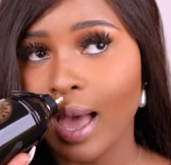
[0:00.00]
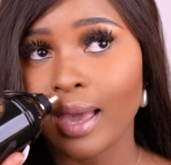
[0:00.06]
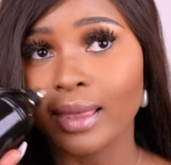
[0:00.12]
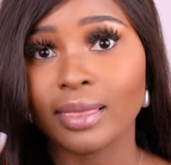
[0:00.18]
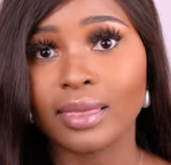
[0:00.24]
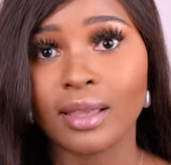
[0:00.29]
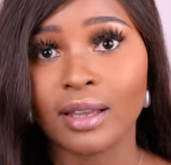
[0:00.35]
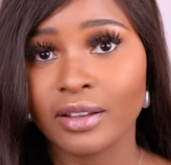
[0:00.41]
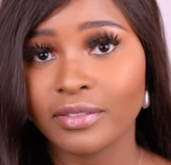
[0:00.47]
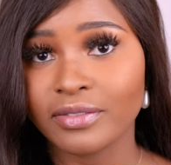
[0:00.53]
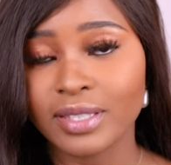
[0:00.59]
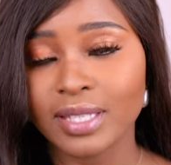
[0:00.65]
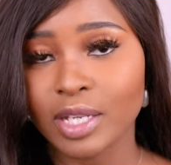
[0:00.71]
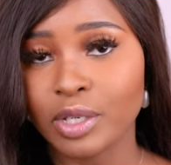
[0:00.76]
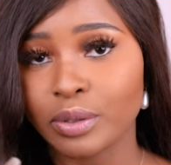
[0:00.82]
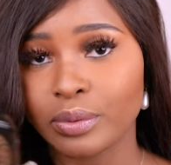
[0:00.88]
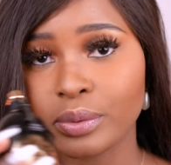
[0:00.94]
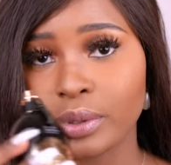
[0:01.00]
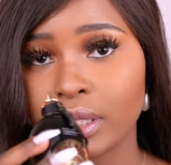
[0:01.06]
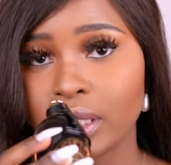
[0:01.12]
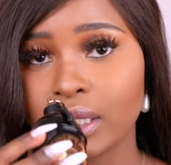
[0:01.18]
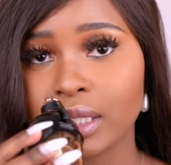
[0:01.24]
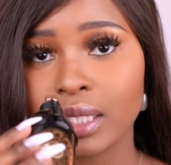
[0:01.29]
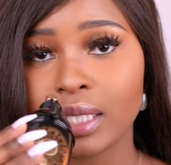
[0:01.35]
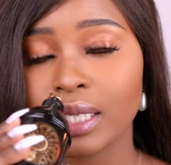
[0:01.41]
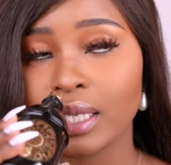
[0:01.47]
I love
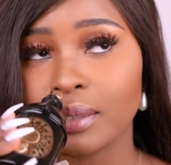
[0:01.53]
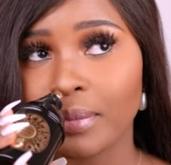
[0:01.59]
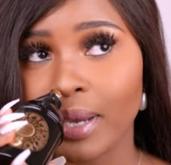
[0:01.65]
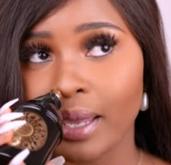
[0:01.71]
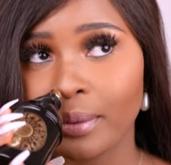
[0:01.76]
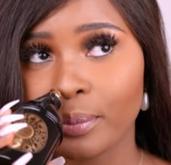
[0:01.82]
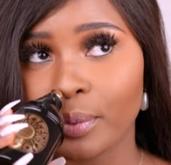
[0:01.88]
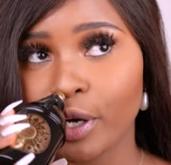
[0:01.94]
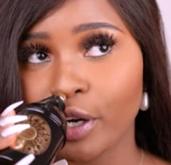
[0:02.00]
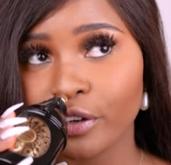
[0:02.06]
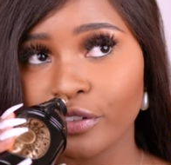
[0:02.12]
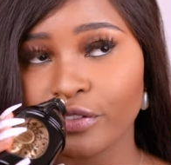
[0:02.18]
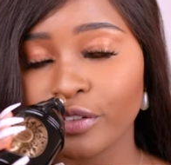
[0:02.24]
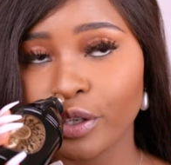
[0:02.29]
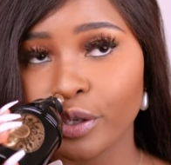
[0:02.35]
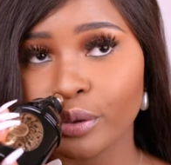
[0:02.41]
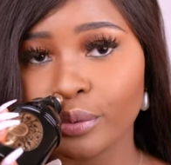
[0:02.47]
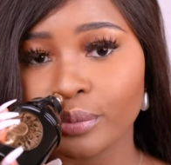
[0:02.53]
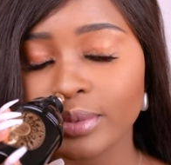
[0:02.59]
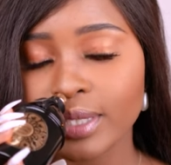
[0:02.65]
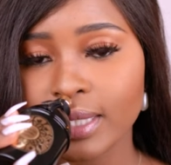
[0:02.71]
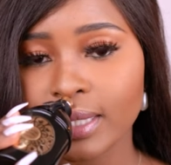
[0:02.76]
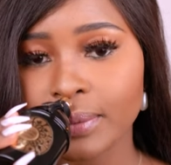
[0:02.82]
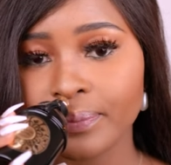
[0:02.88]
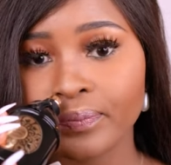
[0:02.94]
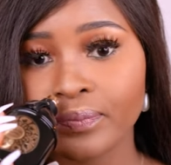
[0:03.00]
sandalwood in my
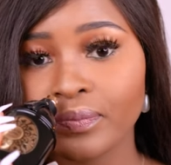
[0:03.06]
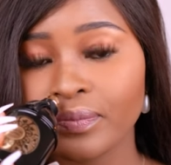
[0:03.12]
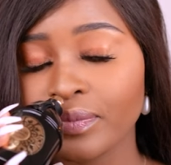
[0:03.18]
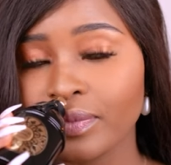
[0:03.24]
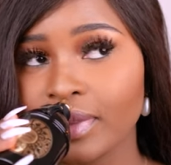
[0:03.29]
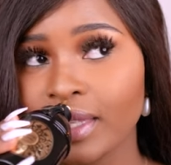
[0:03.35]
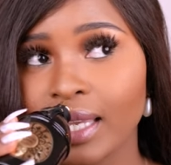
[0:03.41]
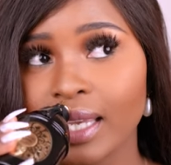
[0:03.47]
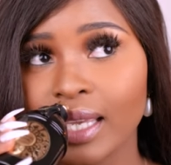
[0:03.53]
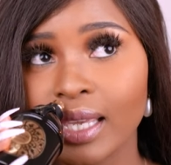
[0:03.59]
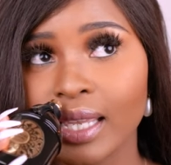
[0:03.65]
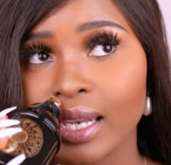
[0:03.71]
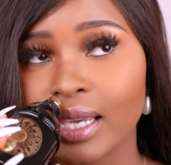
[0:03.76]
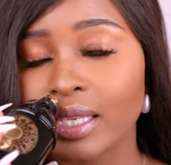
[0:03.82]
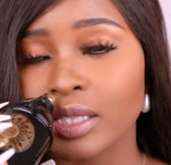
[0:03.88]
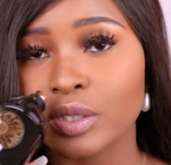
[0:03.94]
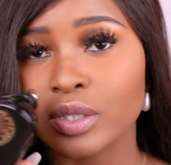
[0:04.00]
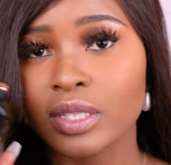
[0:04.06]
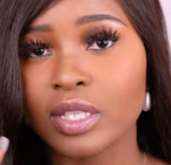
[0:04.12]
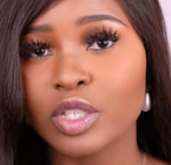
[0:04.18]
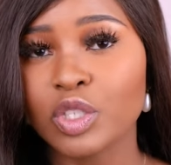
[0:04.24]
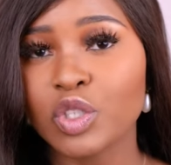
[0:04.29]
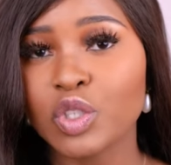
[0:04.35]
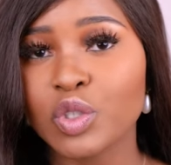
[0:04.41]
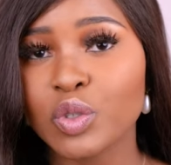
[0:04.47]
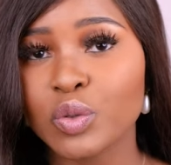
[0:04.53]
perfumes. It is
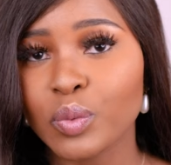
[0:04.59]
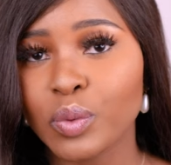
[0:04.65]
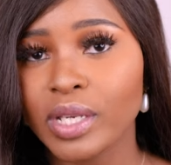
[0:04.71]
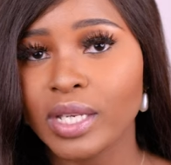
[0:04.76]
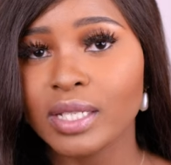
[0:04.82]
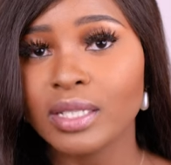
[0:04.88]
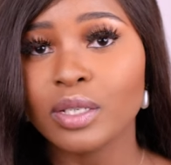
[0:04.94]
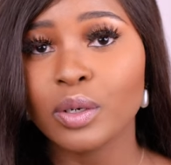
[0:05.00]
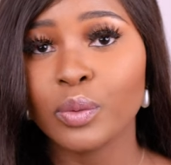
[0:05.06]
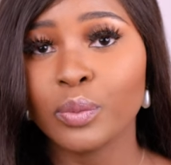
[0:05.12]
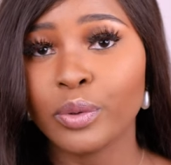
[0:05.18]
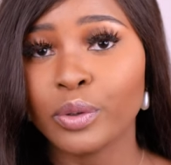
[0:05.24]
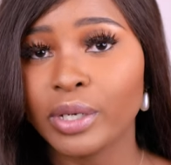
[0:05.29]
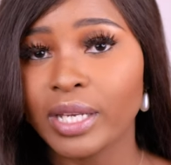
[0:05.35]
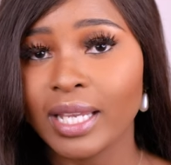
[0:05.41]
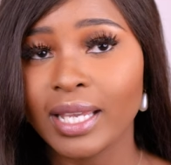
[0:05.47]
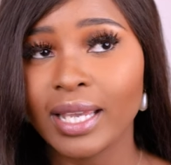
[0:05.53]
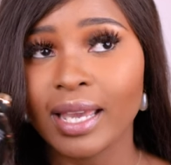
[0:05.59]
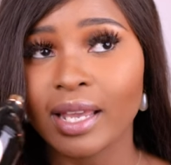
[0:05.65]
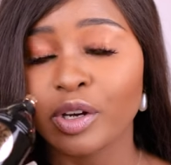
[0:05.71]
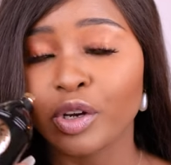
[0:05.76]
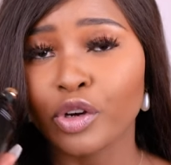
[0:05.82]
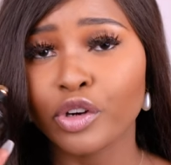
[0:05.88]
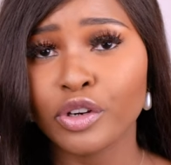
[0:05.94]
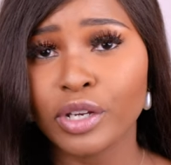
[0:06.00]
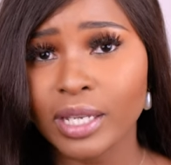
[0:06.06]
sweet, woody,
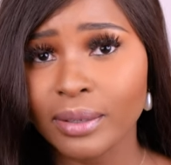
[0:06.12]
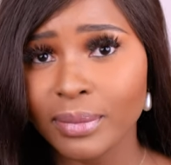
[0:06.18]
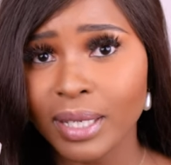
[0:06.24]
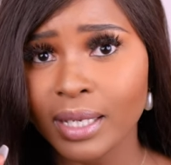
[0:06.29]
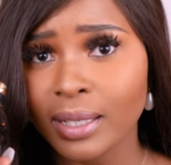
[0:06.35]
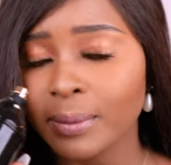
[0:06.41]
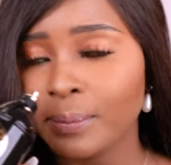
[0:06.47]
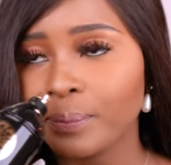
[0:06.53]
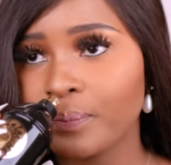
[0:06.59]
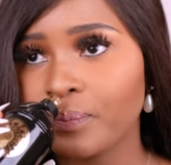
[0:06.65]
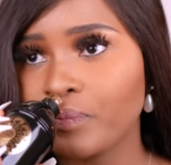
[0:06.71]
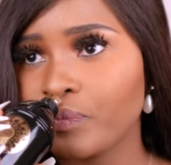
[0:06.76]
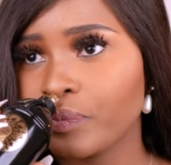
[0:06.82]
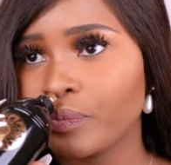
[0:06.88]
and creamy.